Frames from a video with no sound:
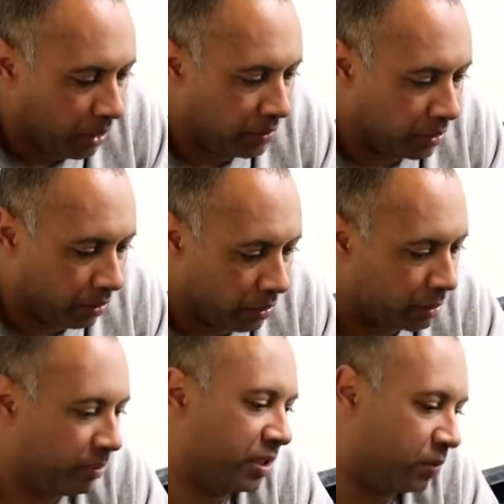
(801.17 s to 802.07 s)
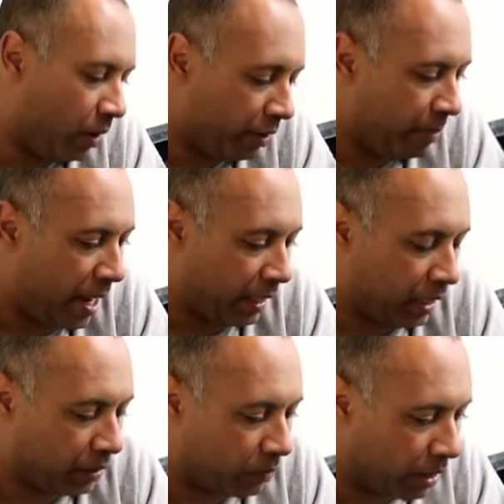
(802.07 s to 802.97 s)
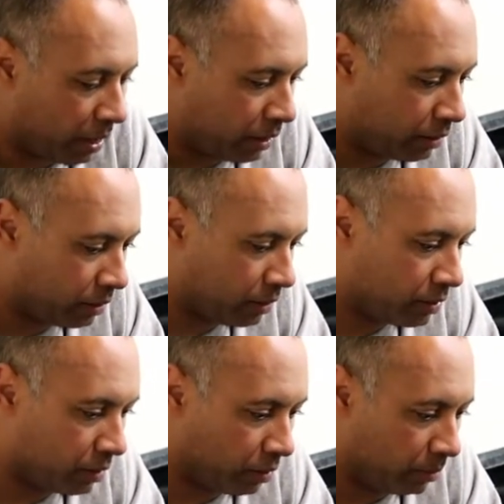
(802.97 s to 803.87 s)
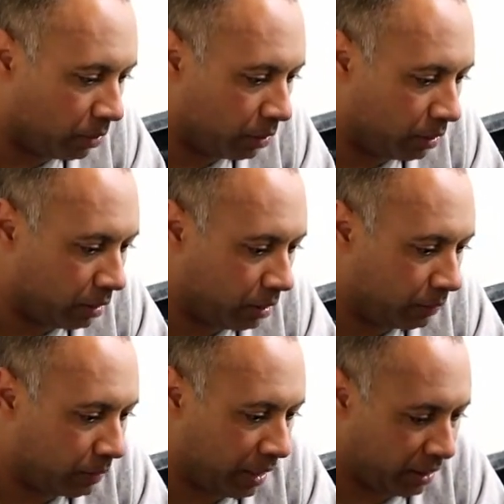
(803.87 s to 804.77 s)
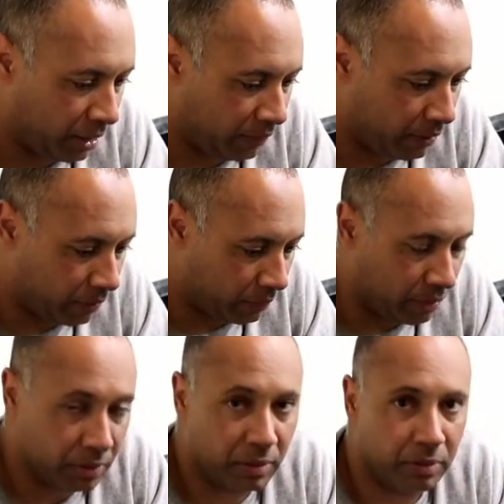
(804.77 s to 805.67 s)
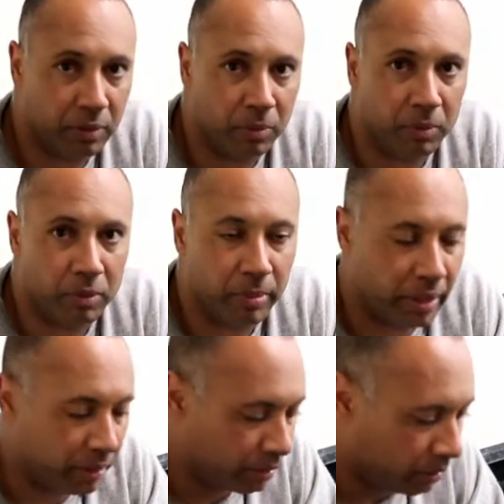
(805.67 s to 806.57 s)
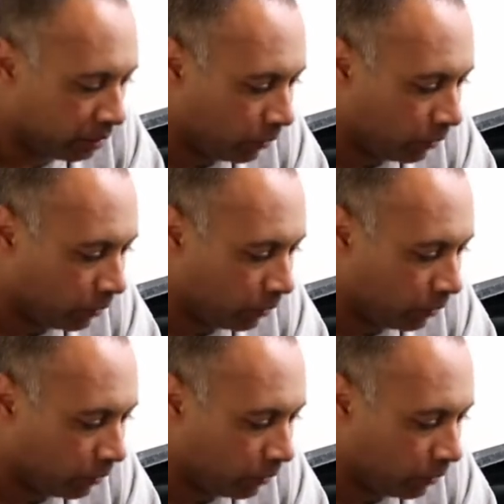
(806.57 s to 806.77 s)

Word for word: into a longer piece and weld it back into where it is a little more uh, like even and runs a little more better